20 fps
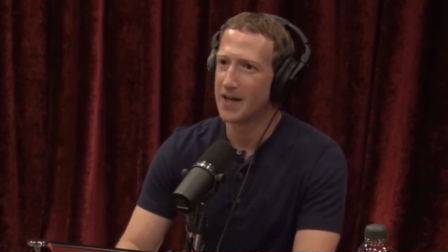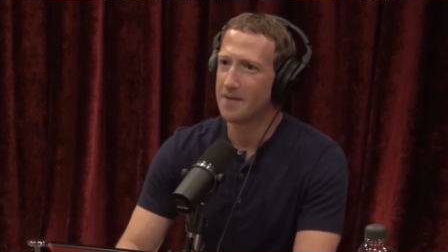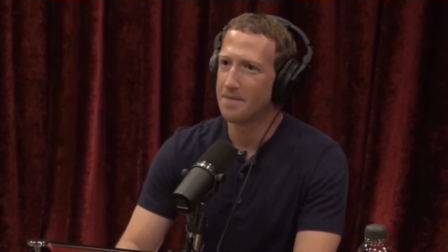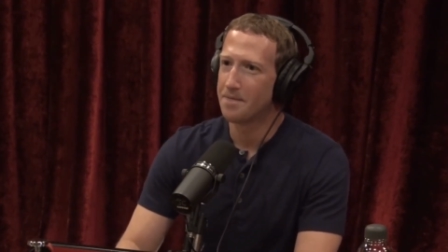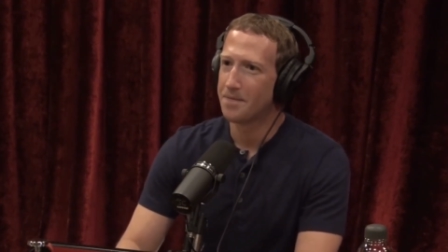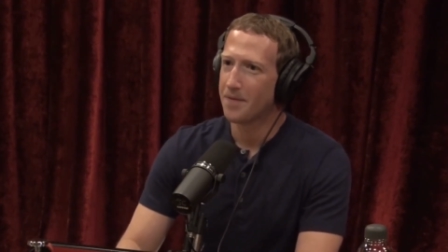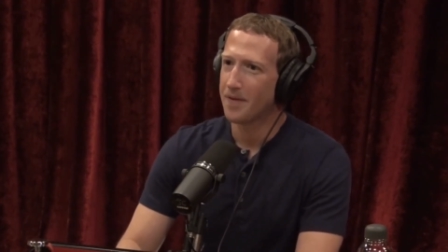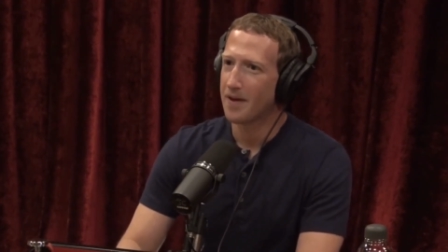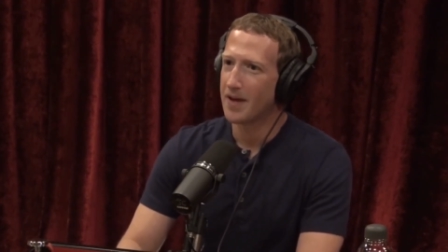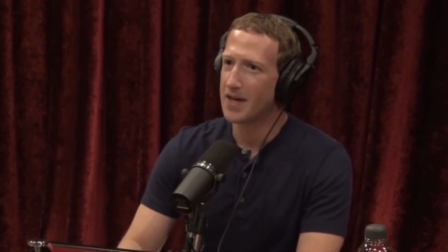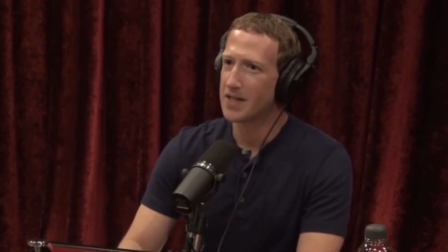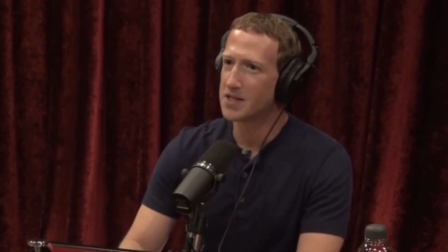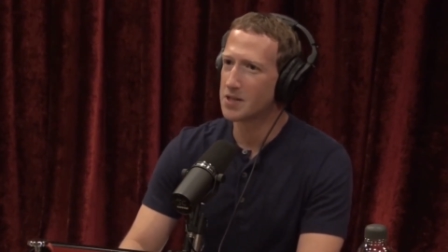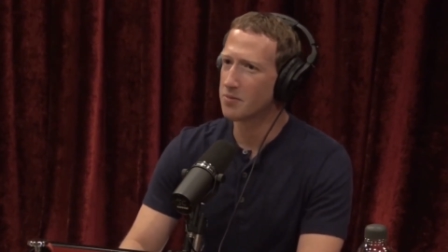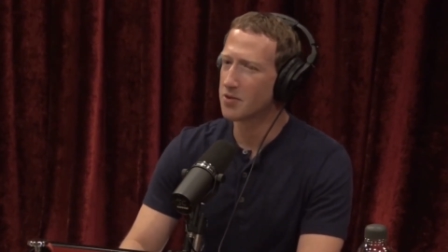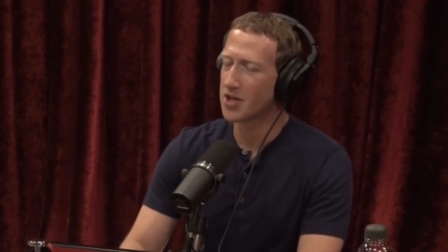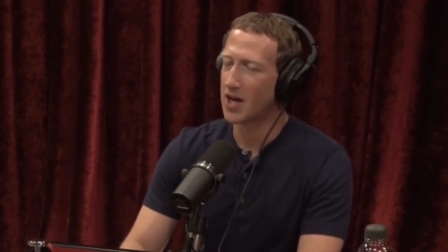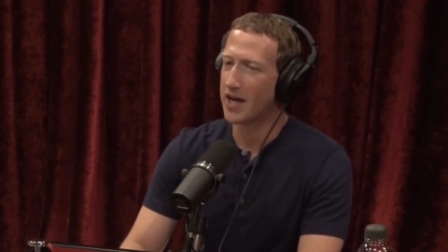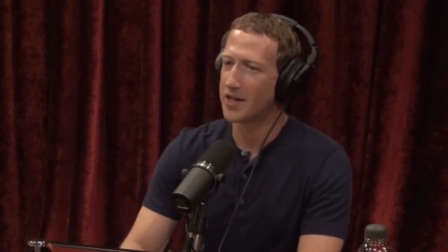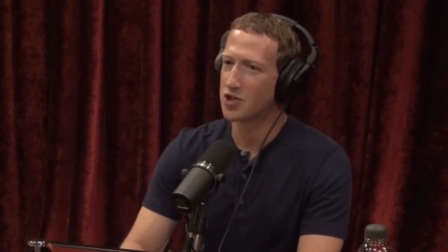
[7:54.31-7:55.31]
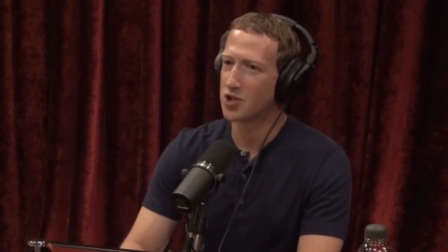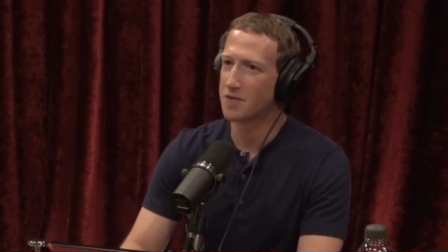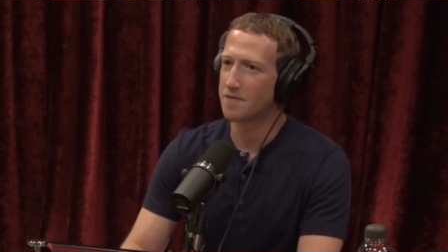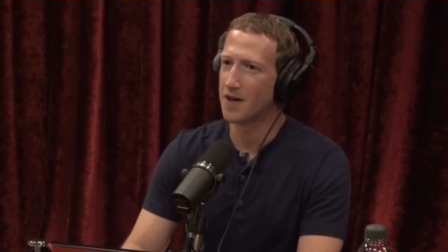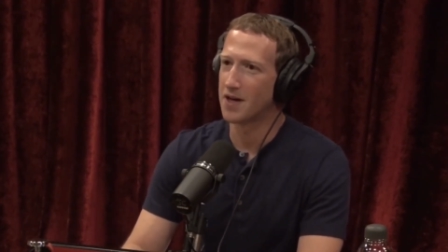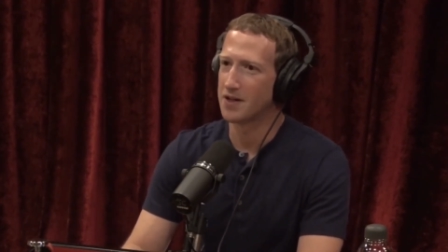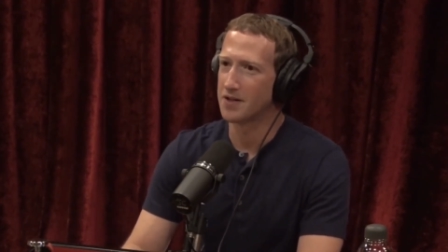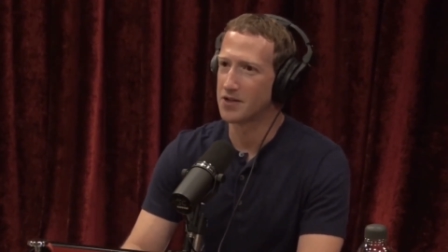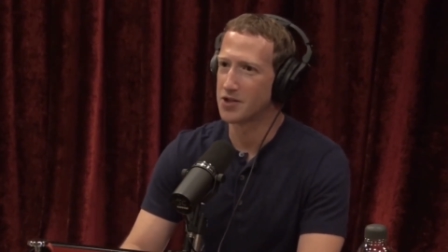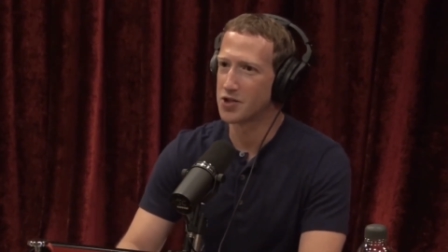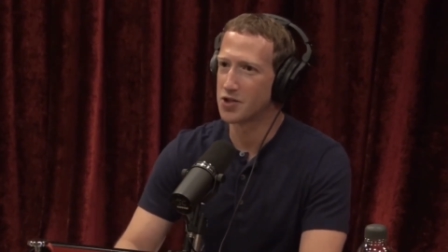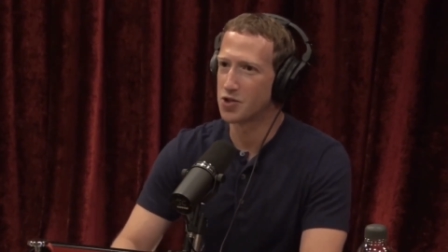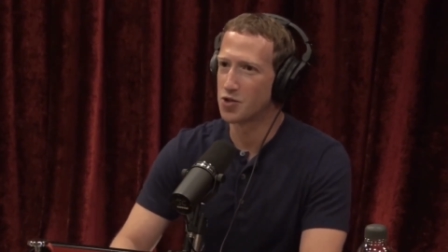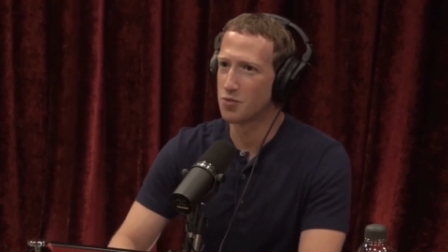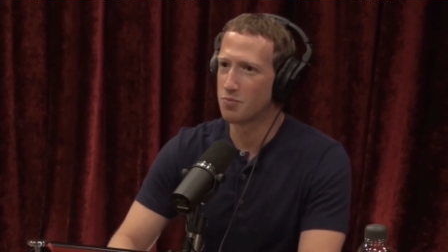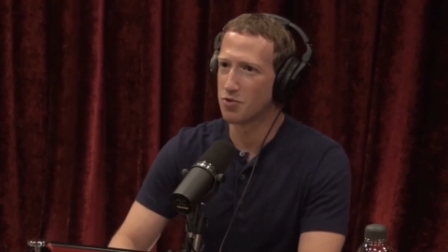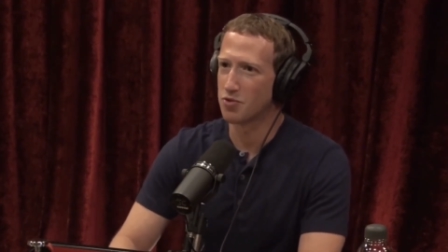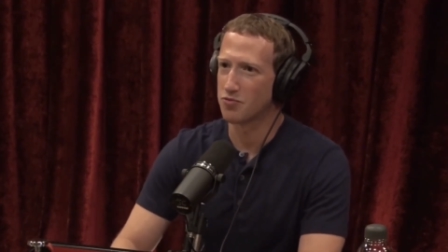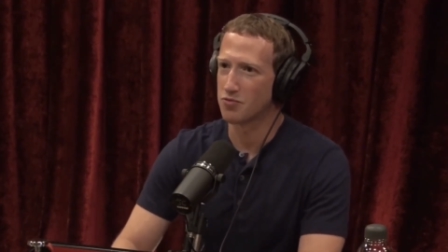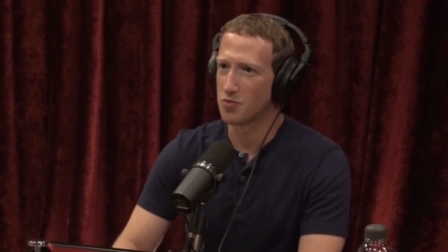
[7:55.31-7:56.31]
And it's something that I just find
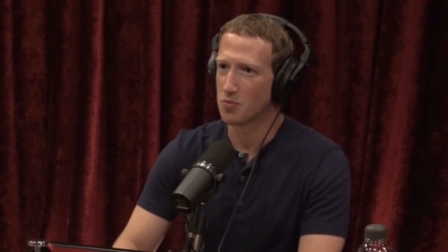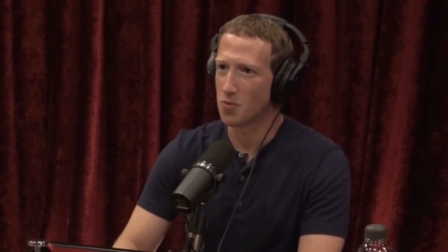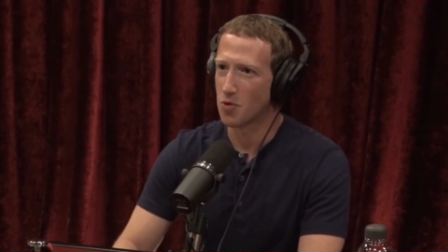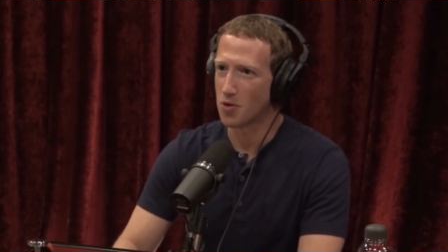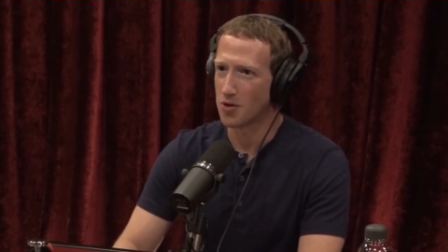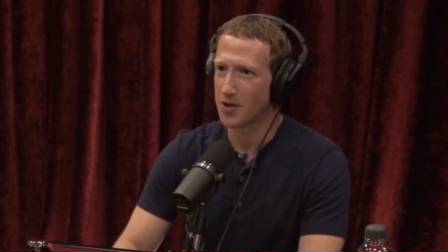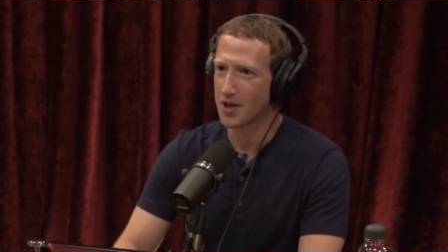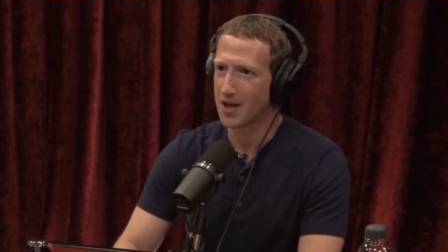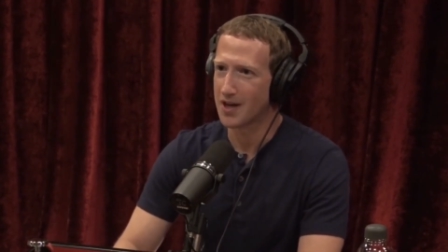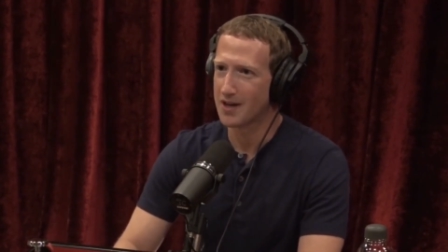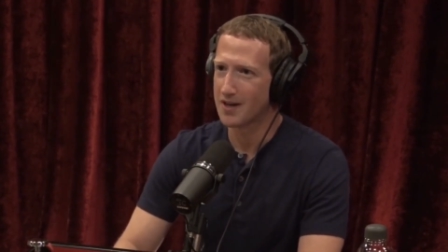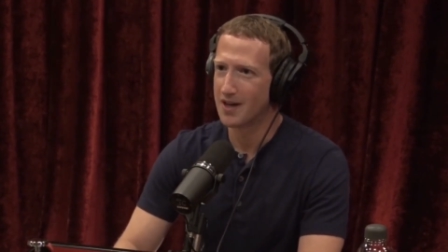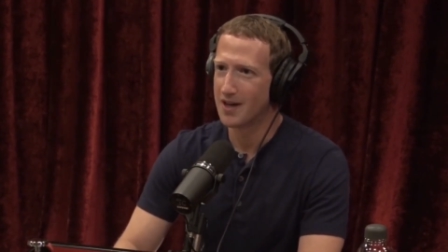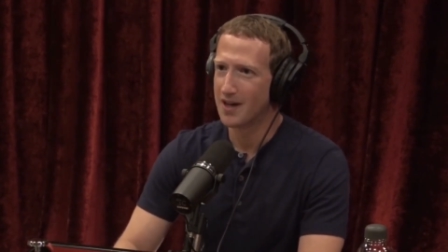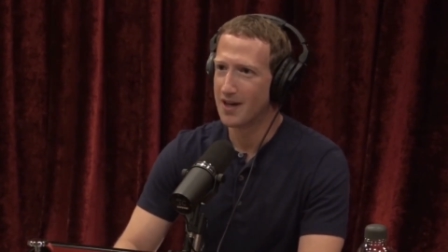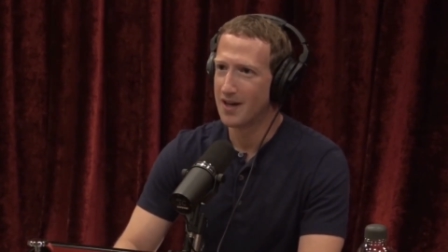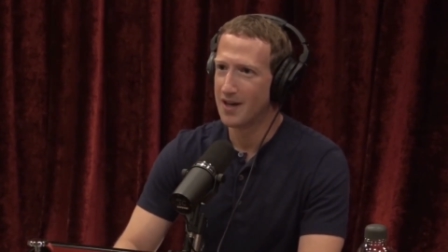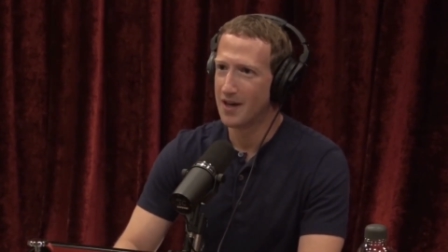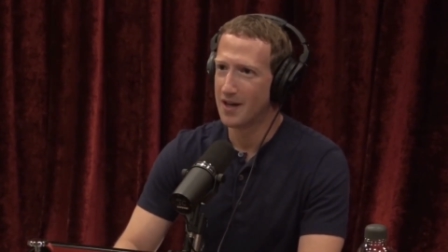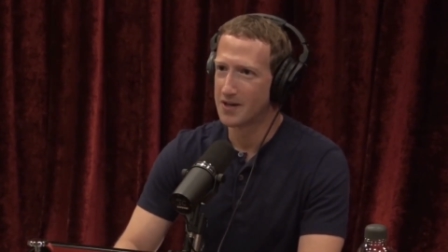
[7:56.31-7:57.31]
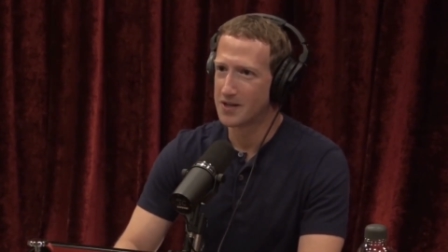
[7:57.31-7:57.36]
super rewarding,